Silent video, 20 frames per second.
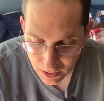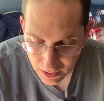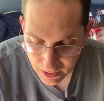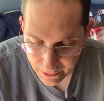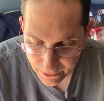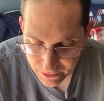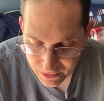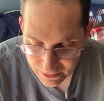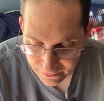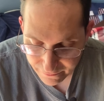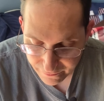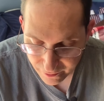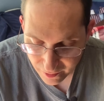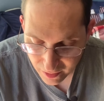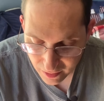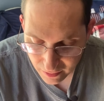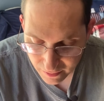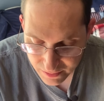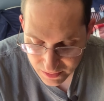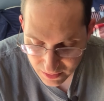He was the
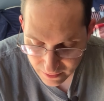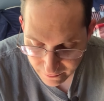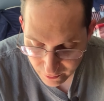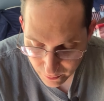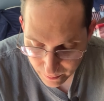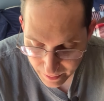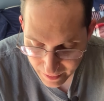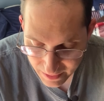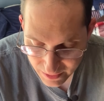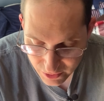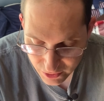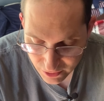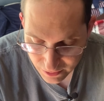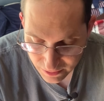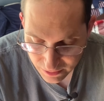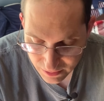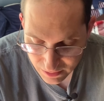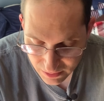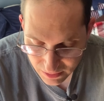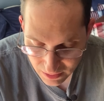frailest of her
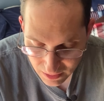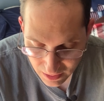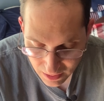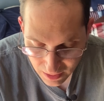patients,